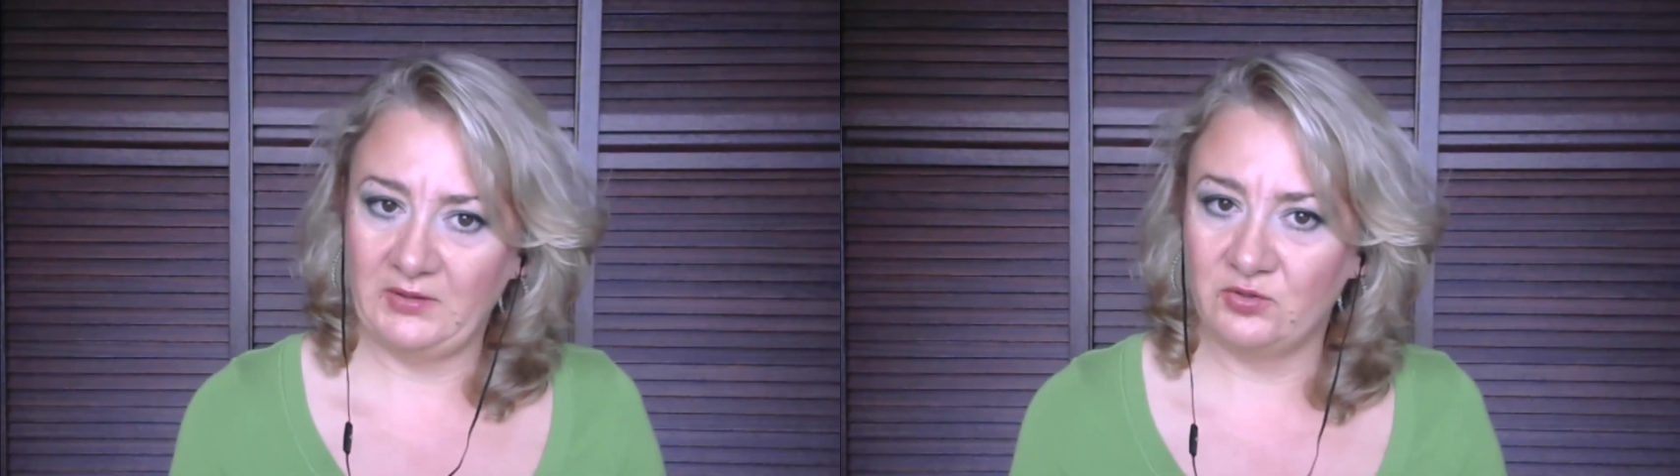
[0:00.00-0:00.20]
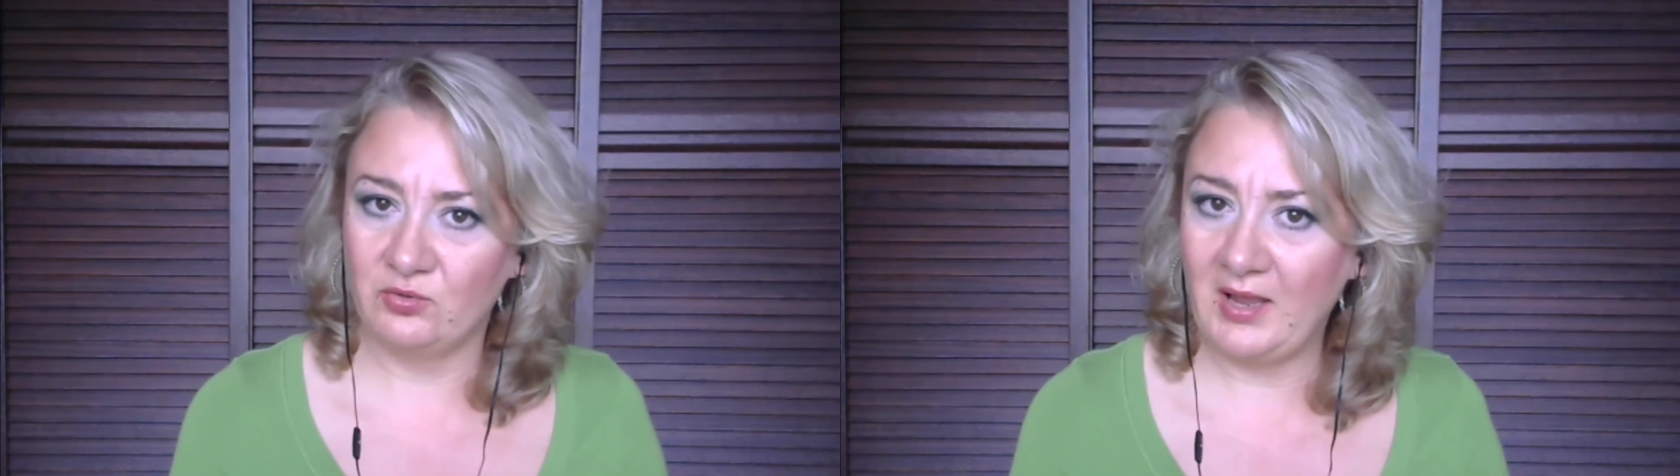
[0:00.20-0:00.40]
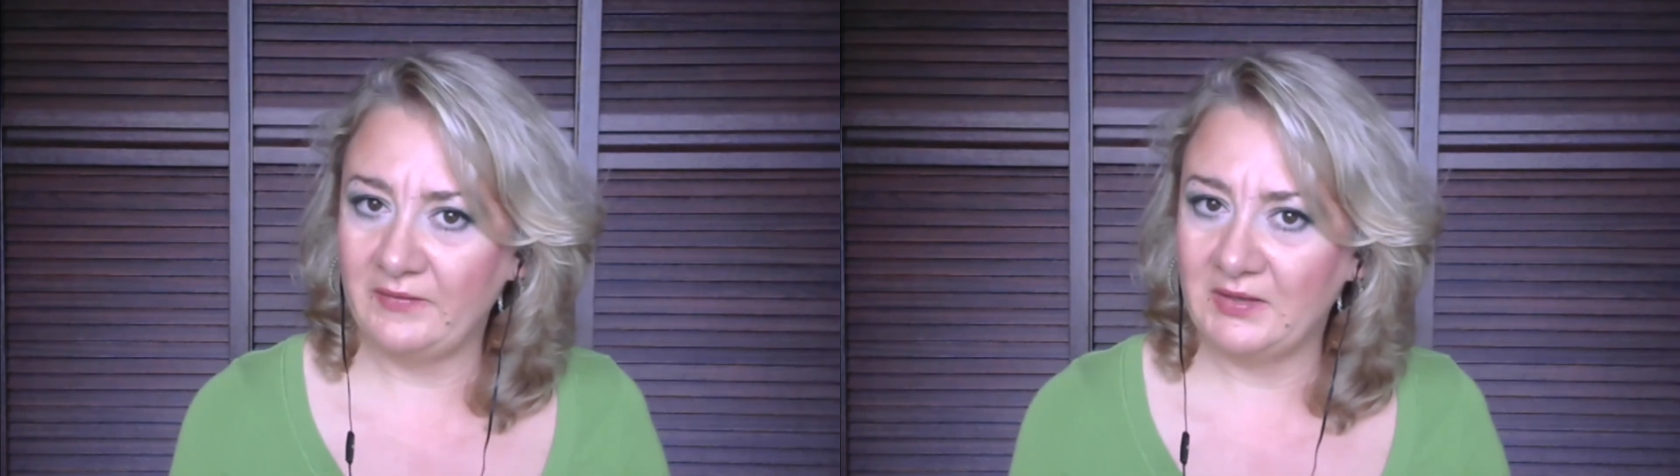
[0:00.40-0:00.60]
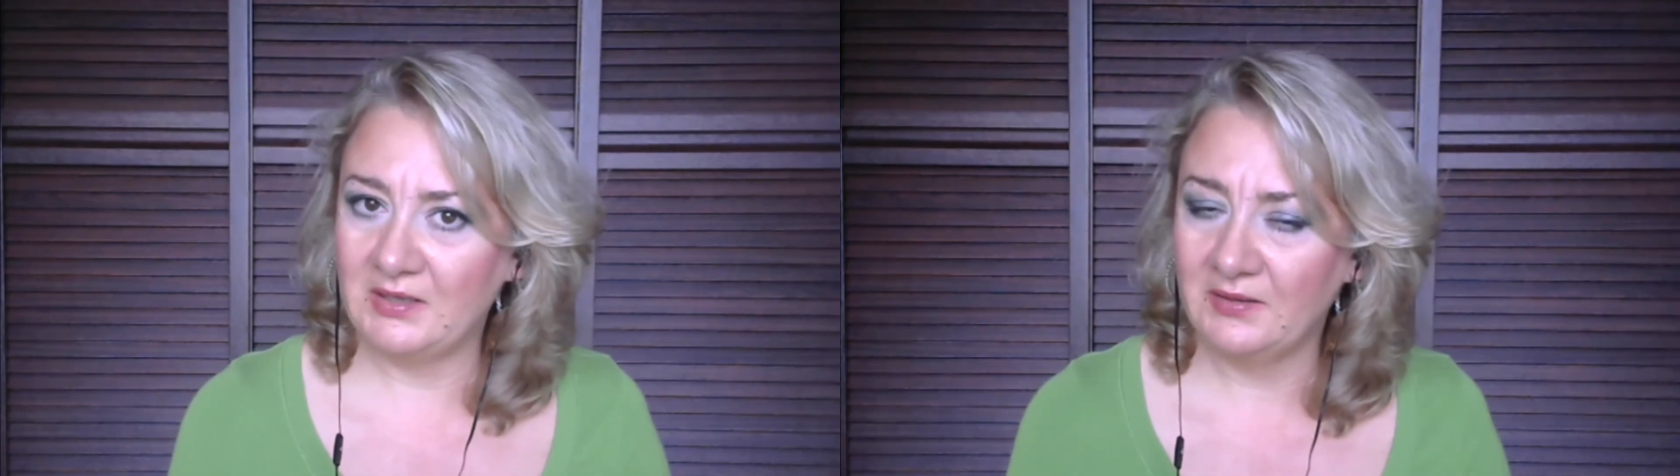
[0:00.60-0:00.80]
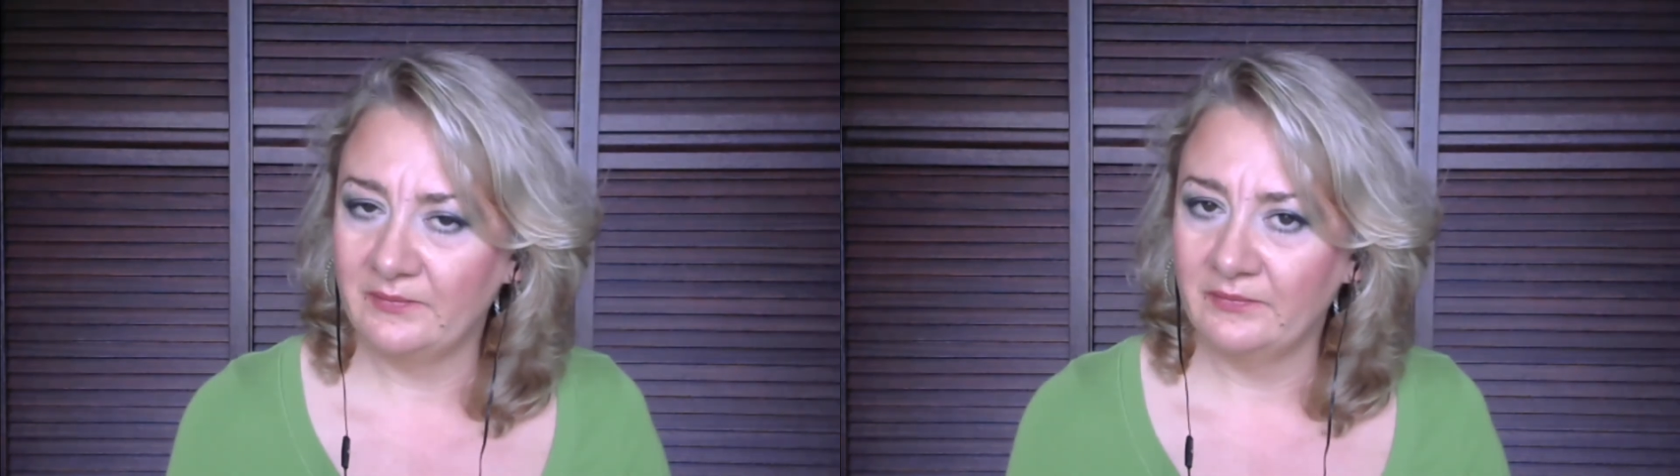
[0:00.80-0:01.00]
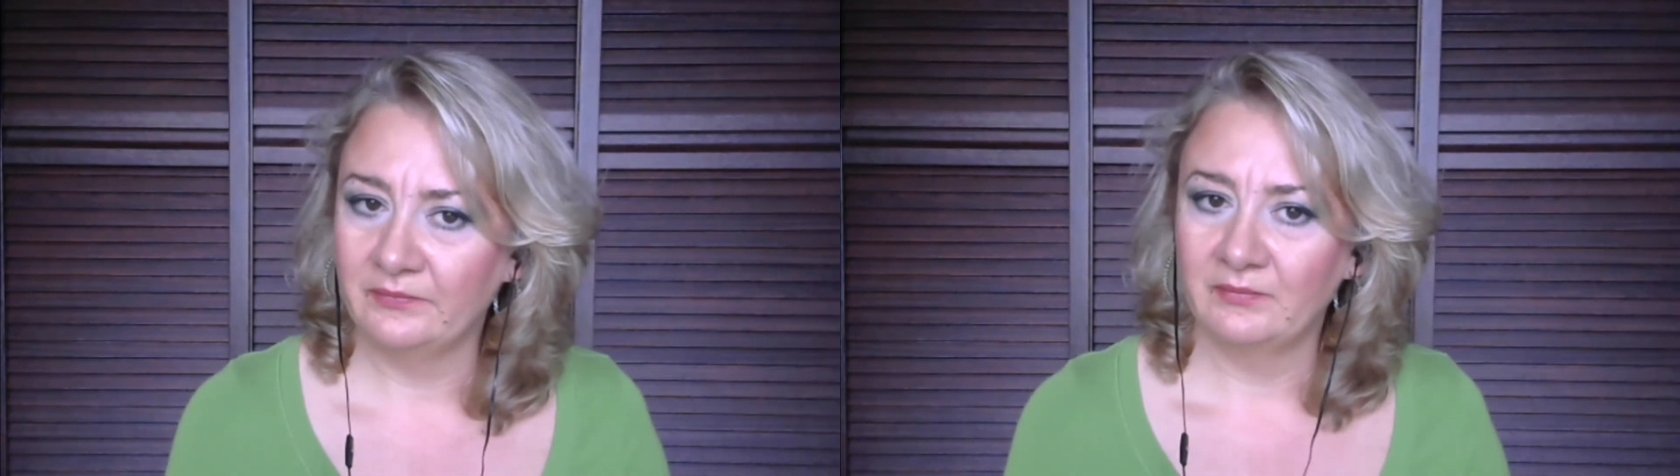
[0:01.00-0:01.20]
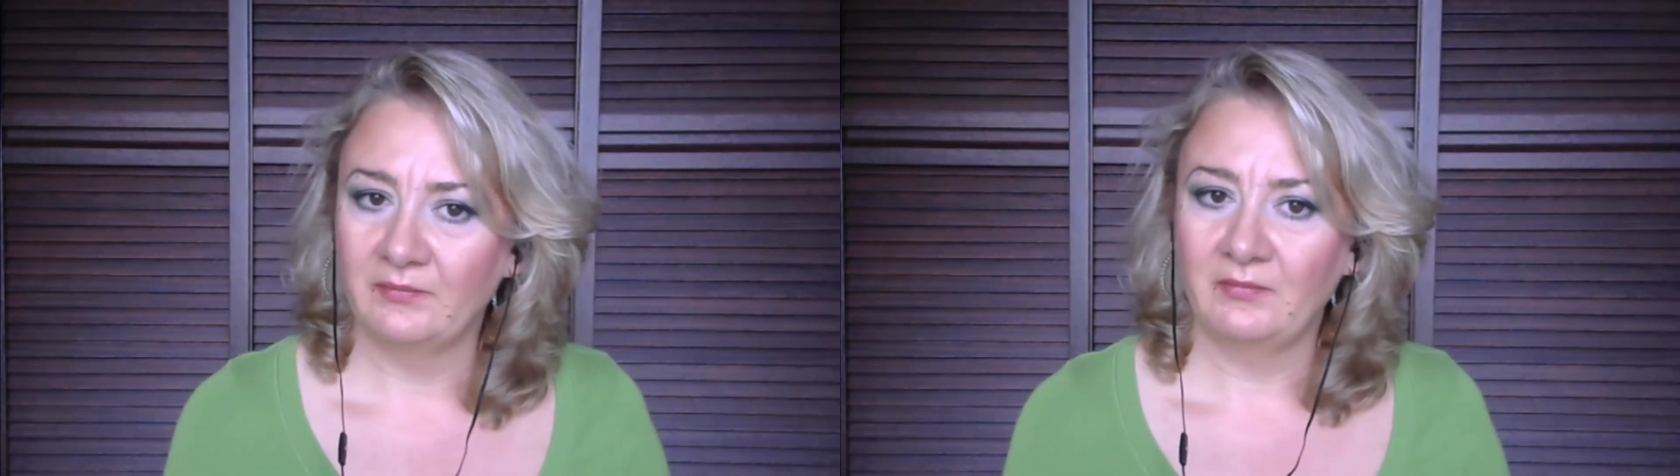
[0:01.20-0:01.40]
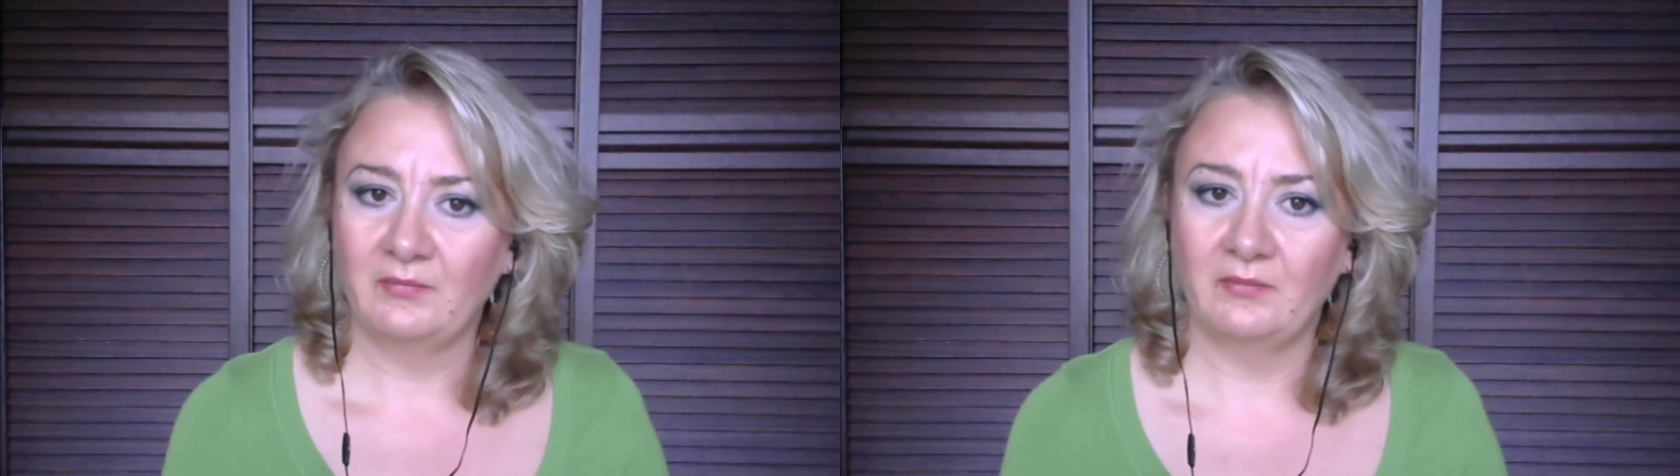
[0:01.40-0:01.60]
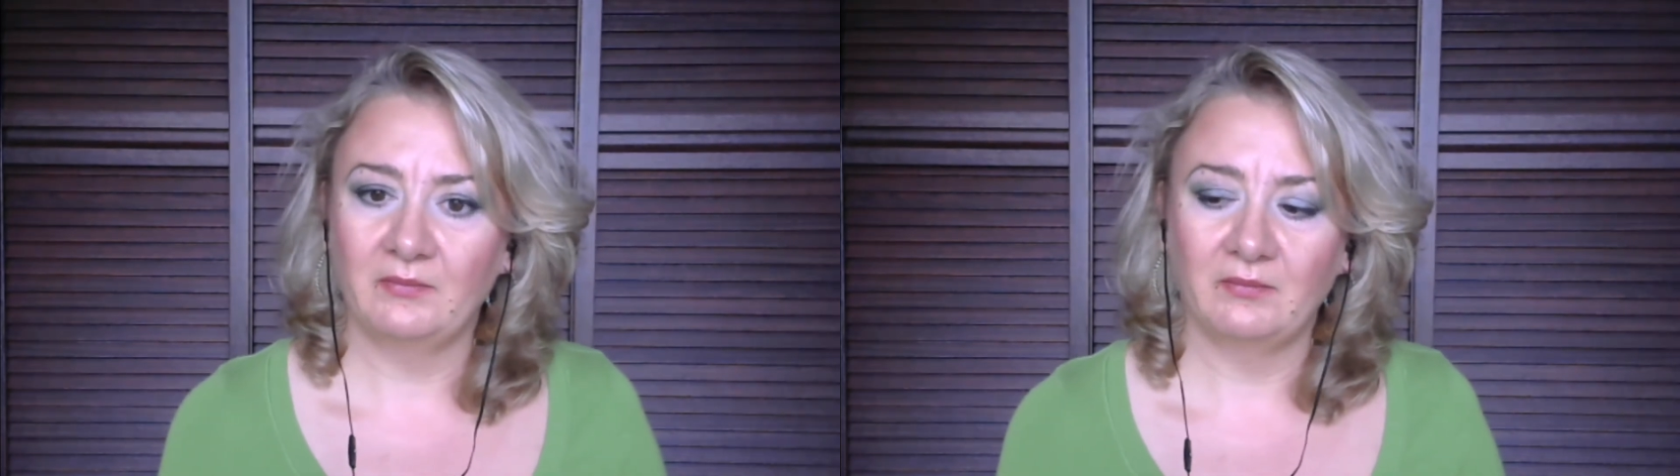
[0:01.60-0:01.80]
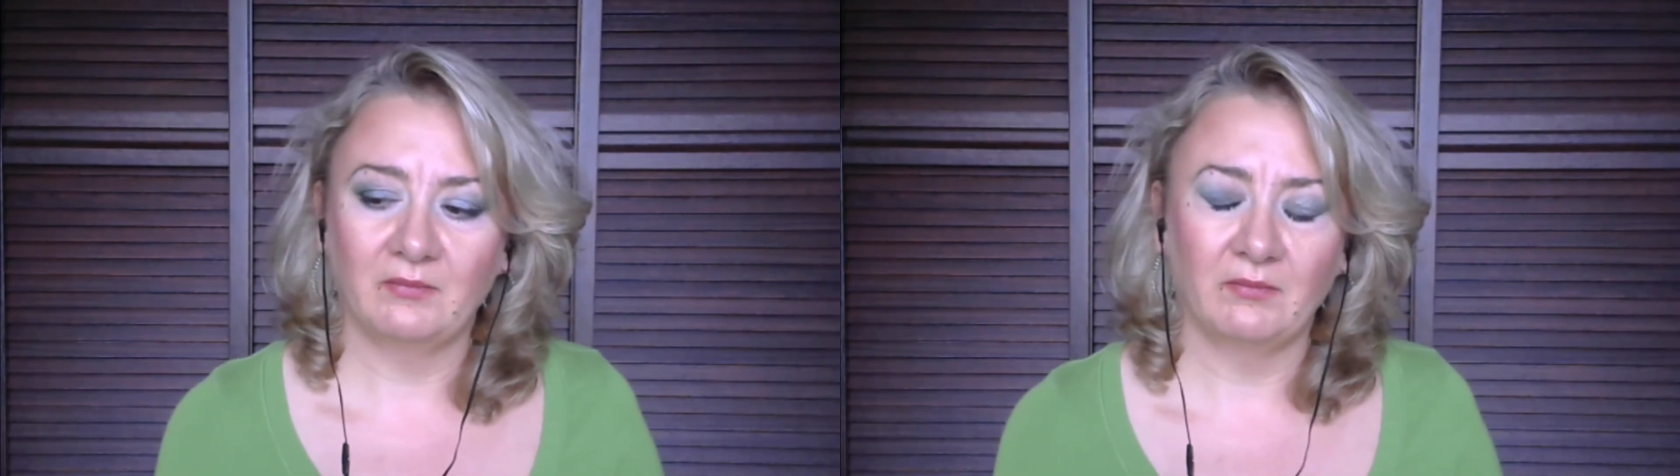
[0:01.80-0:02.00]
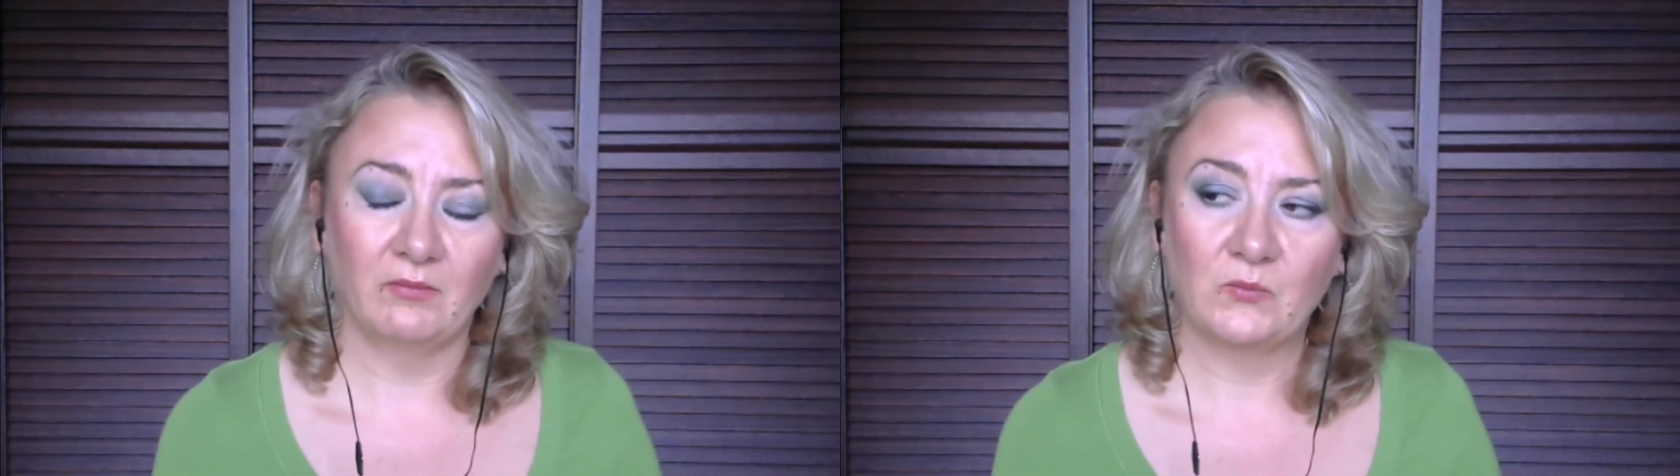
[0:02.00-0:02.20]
driving. Um,